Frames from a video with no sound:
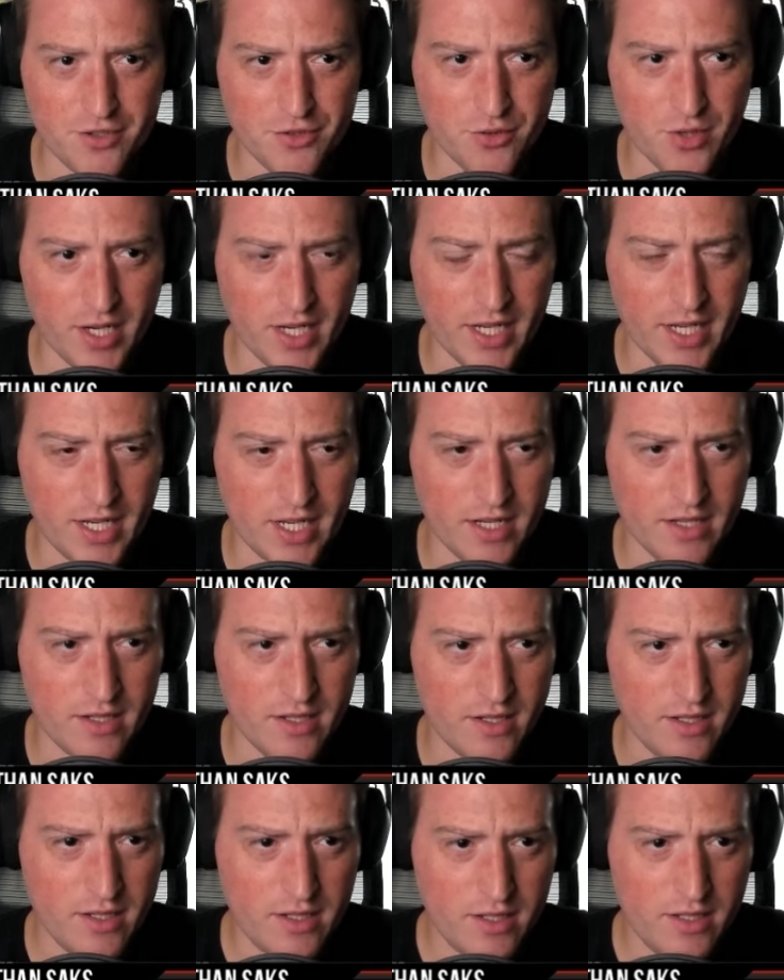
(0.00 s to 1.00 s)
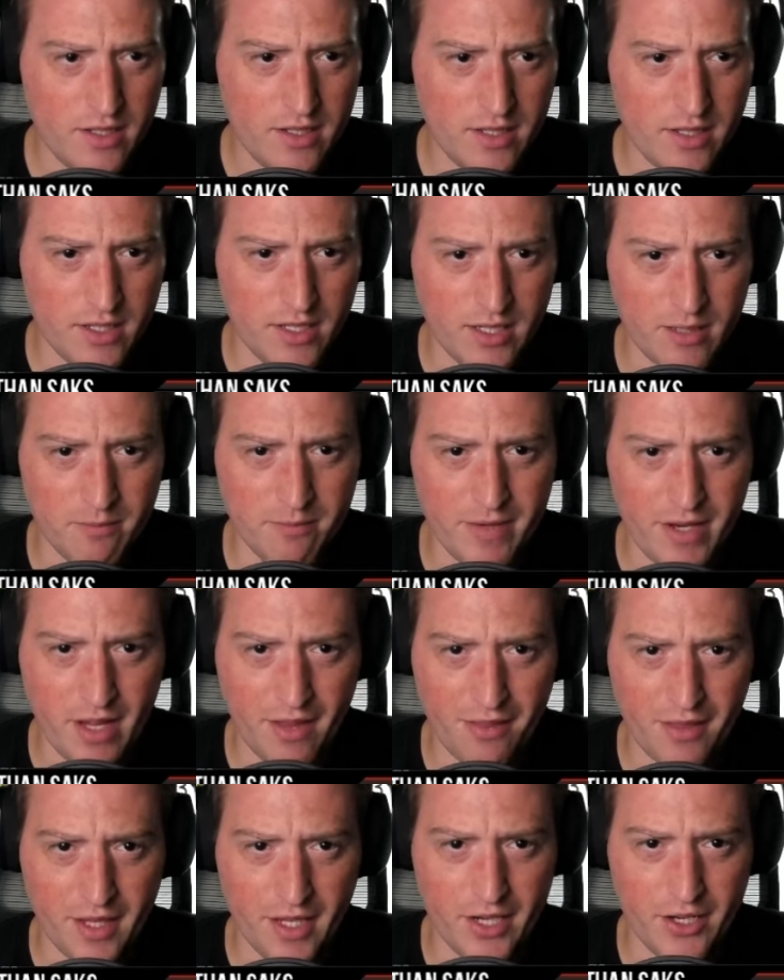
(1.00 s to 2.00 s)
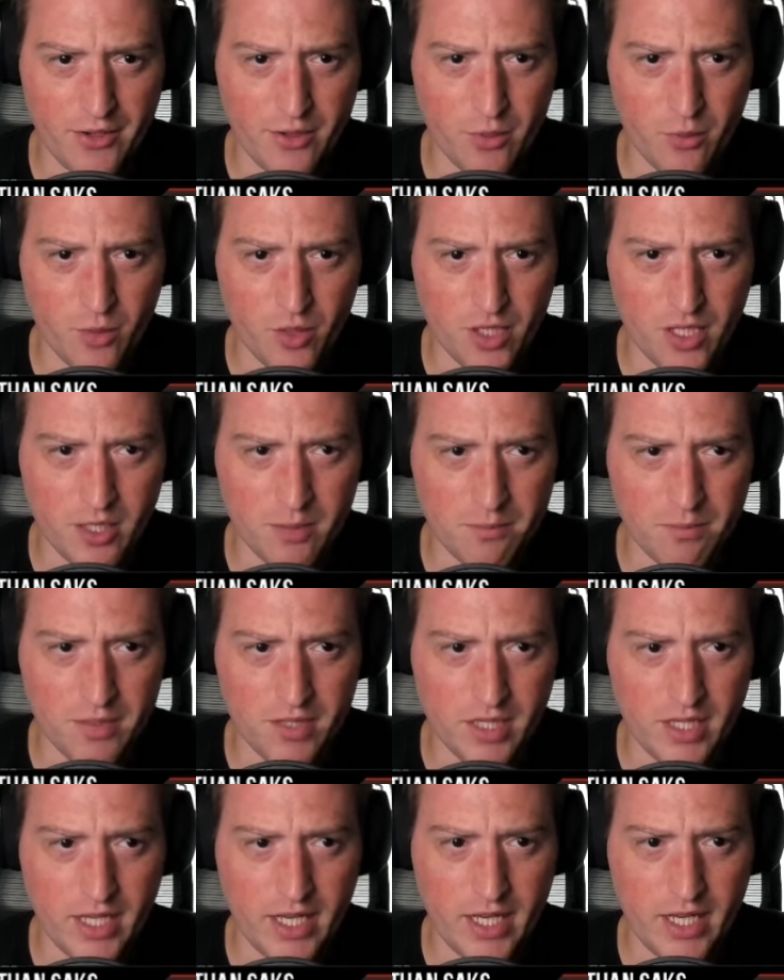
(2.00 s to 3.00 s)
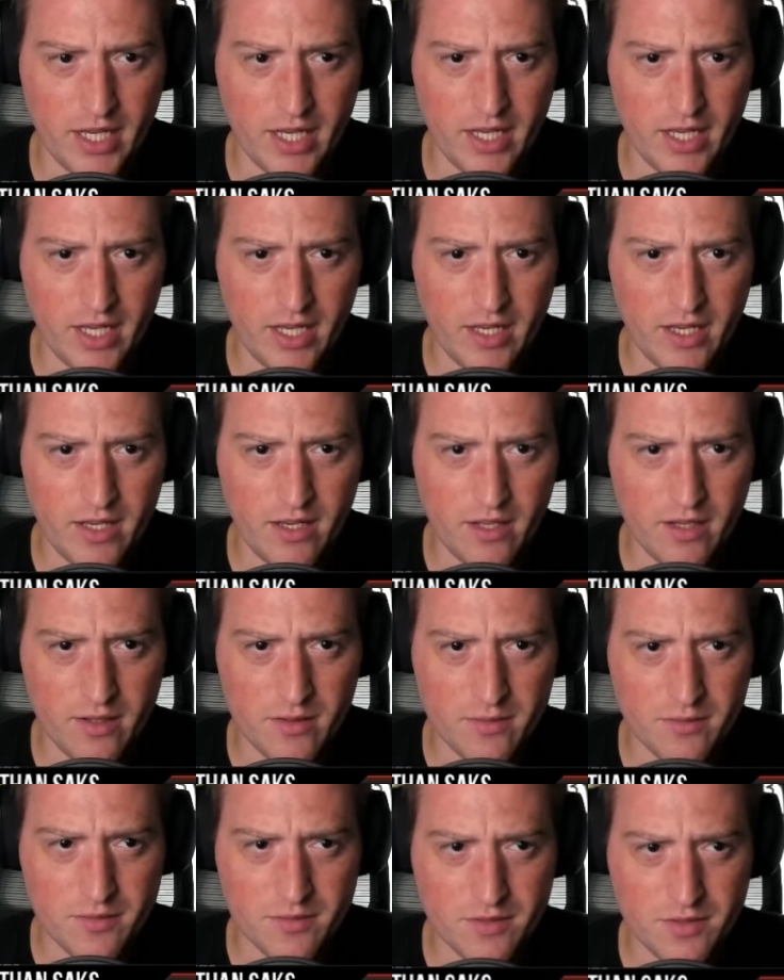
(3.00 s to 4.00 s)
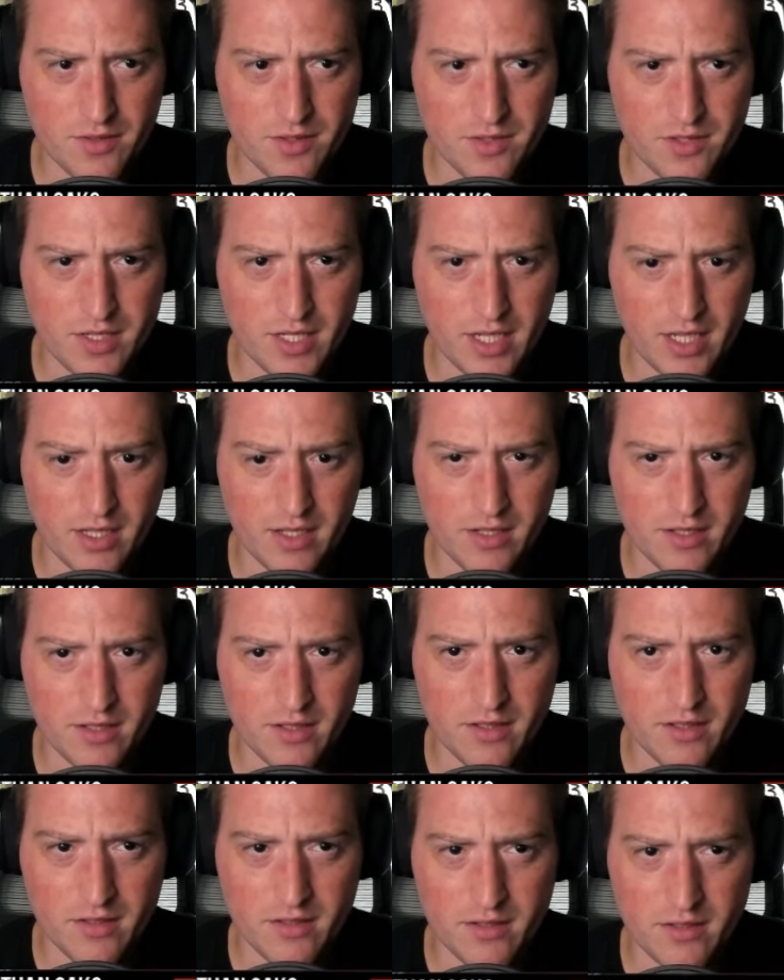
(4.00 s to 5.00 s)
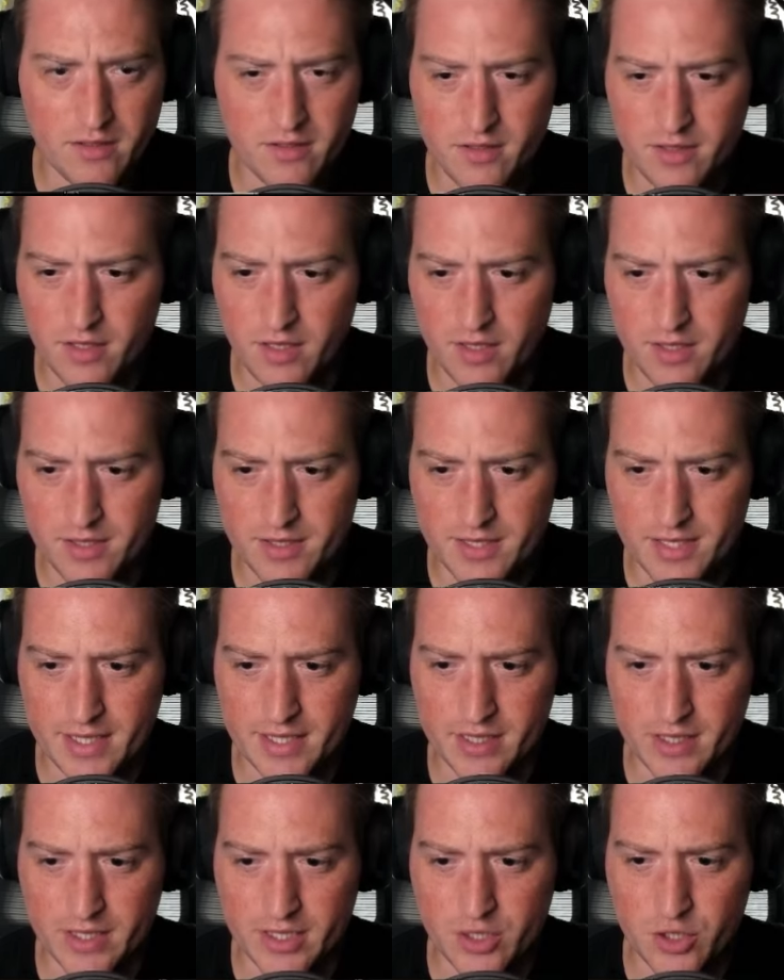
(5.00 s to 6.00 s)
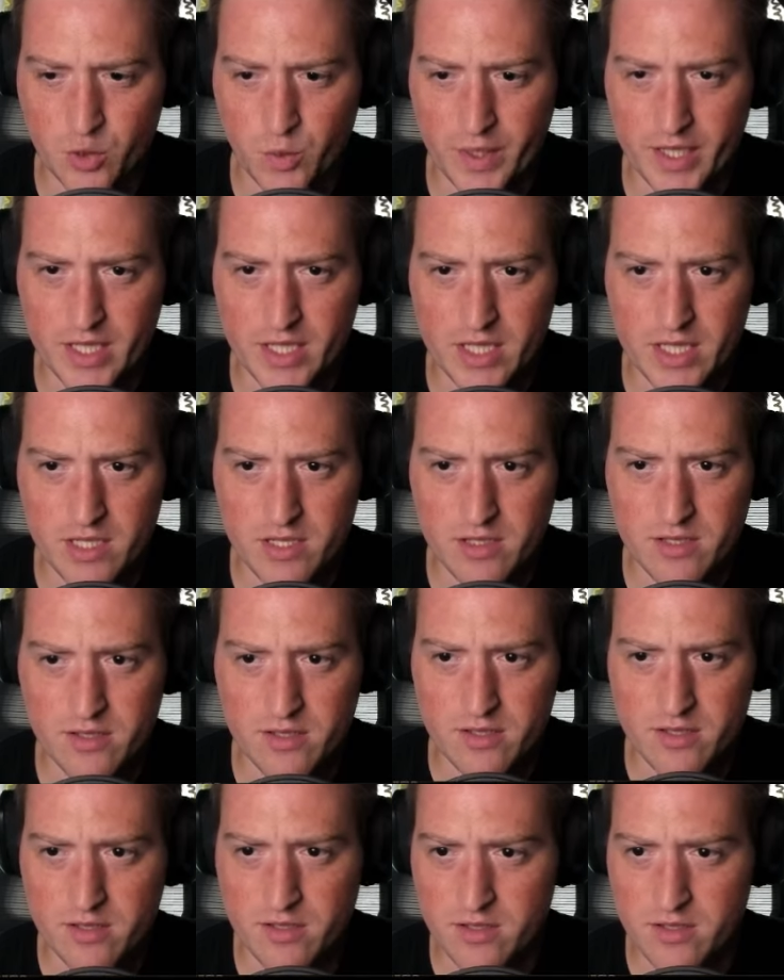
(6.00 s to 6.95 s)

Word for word: Dread again. Um, nothing here that we're going to play. Just take uh, Unsettling Twins.